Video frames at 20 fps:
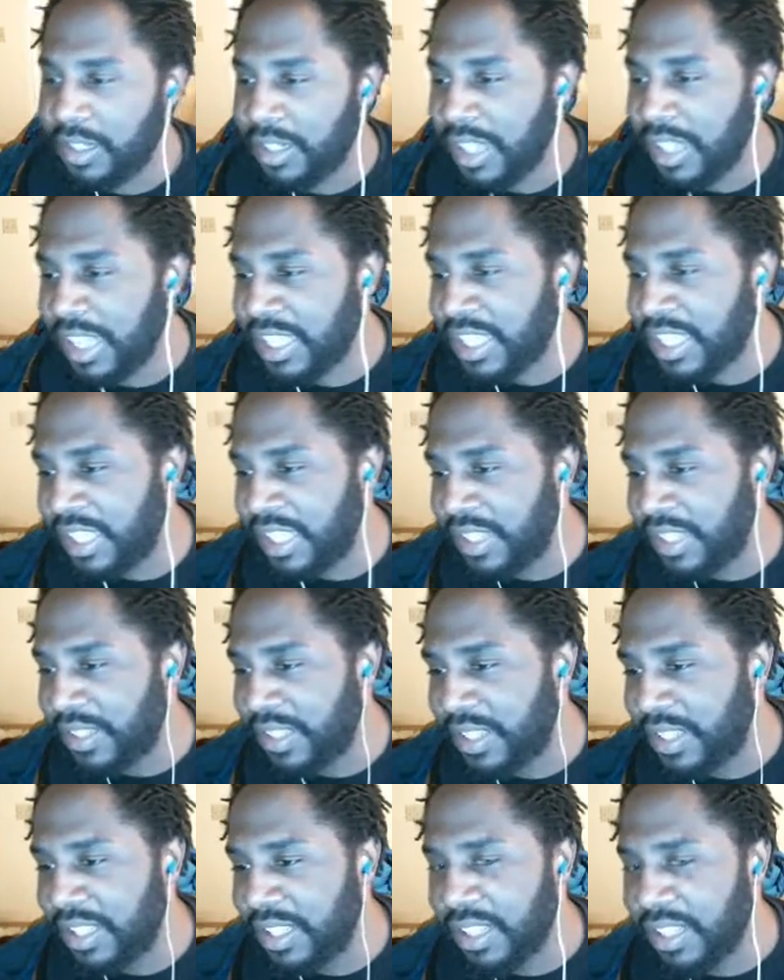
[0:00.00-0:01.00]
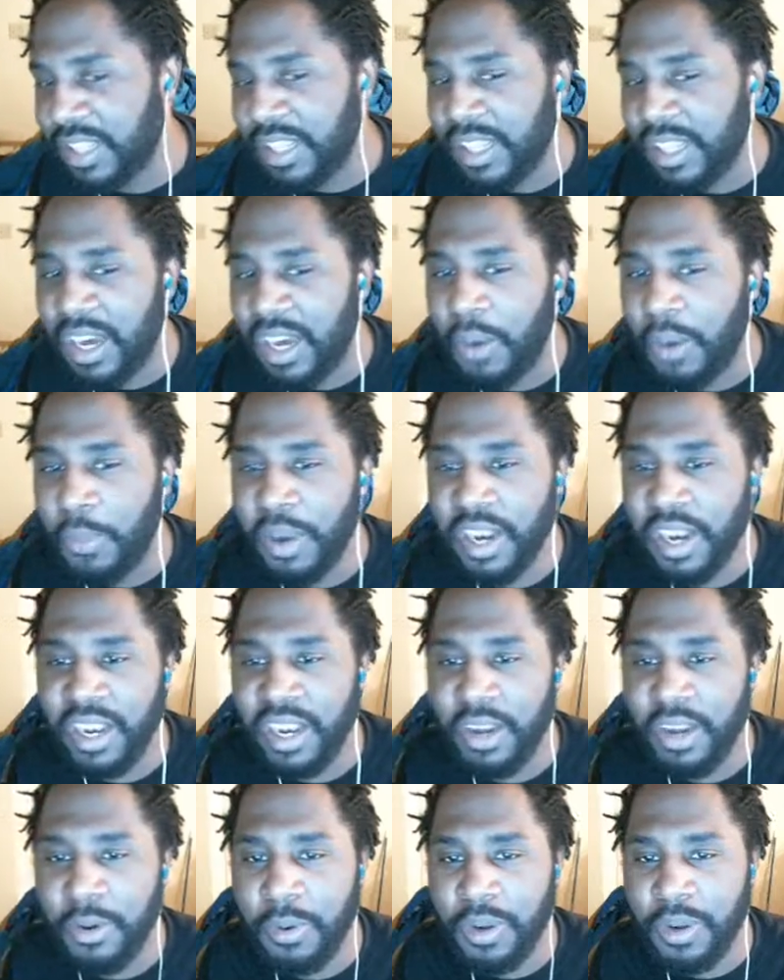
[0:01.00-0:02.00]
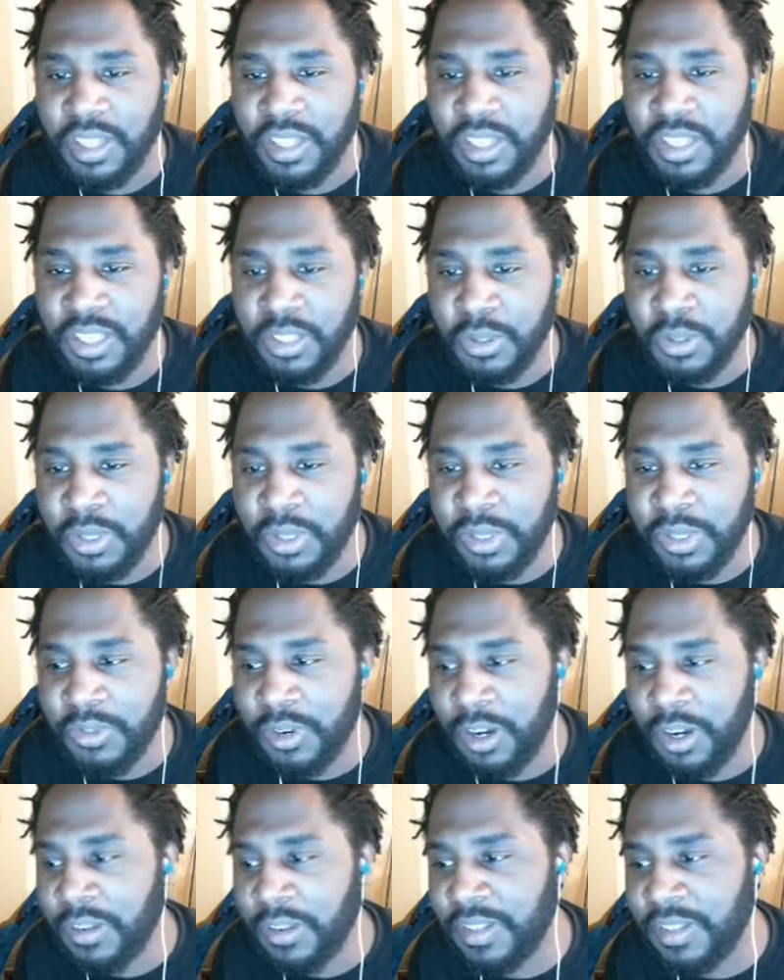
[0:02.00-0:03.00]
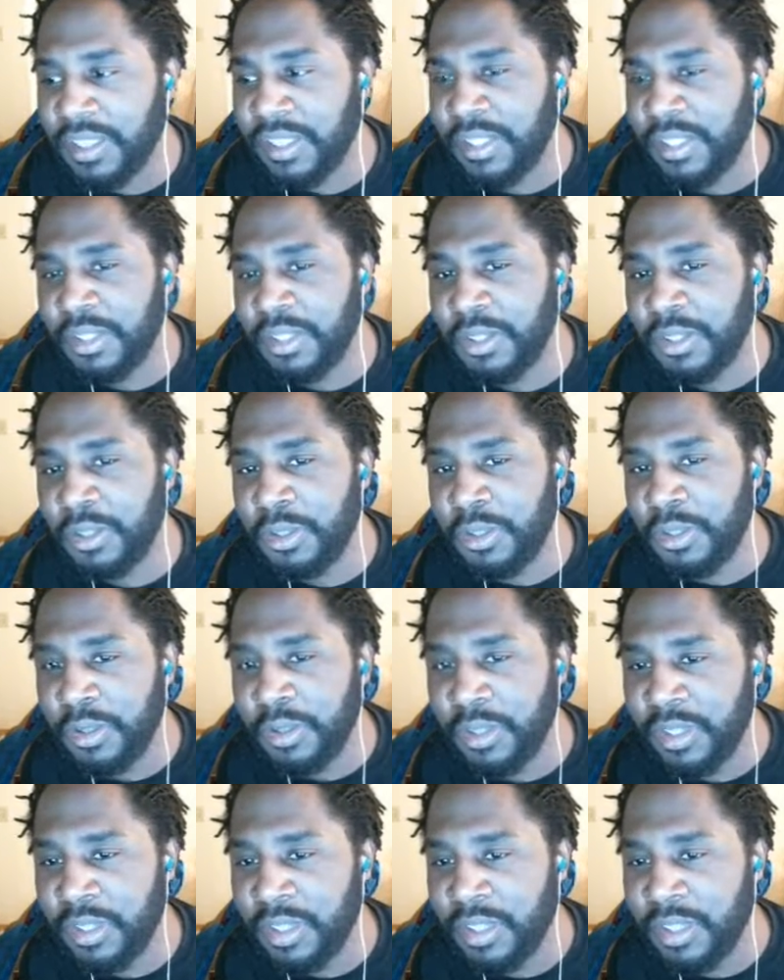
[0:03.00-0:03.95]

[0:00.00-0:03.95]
Let's see. I want to know what you evolved into.